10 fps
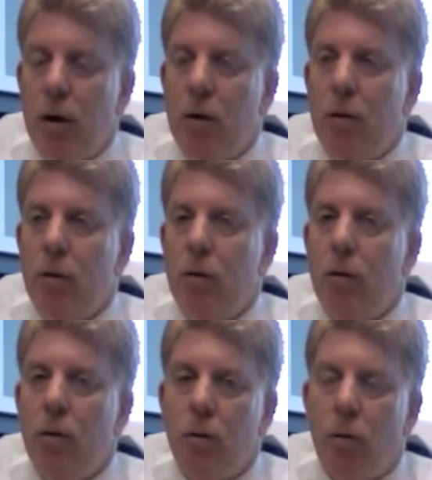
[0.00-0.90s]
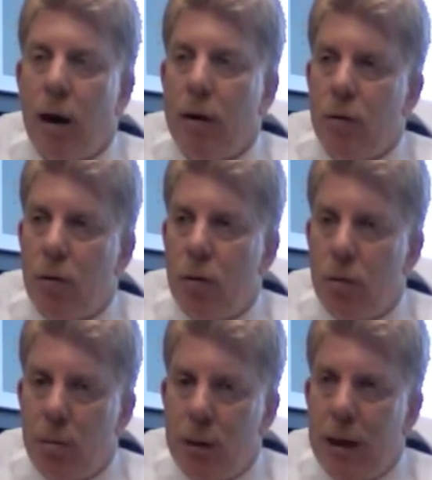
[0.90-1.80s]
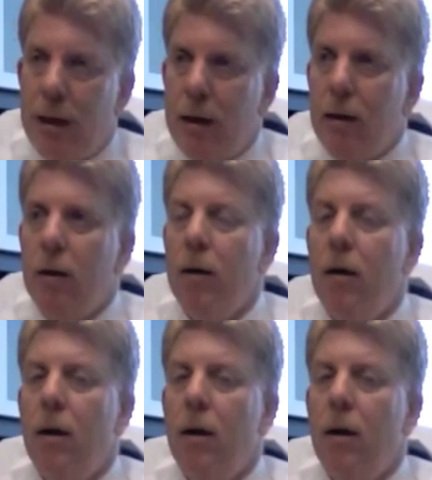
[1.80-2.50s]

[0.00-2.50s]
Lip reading: include rectal bleeding.